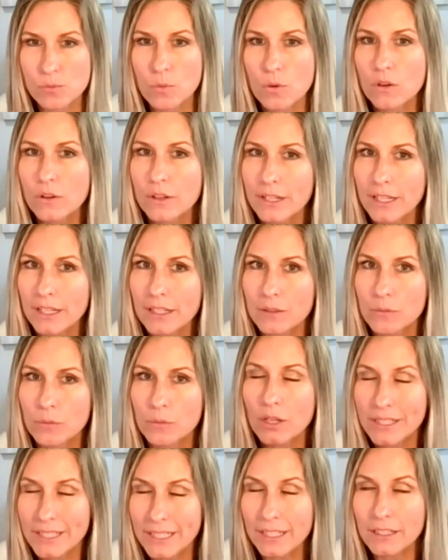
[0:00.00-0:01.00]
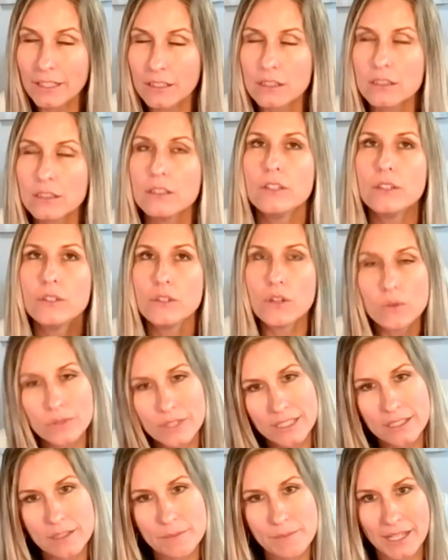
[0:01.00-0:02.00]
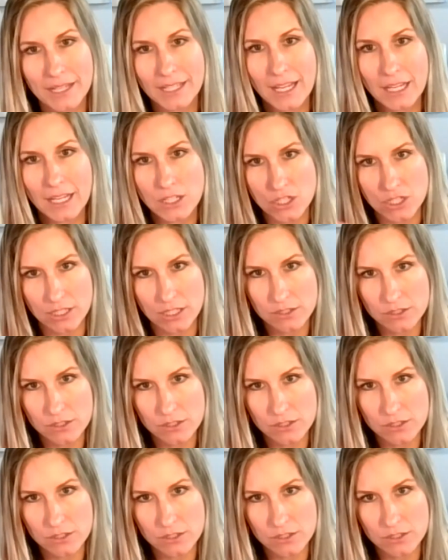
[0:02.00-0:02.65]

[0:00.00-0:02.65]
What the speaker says: working, you don't need the medication.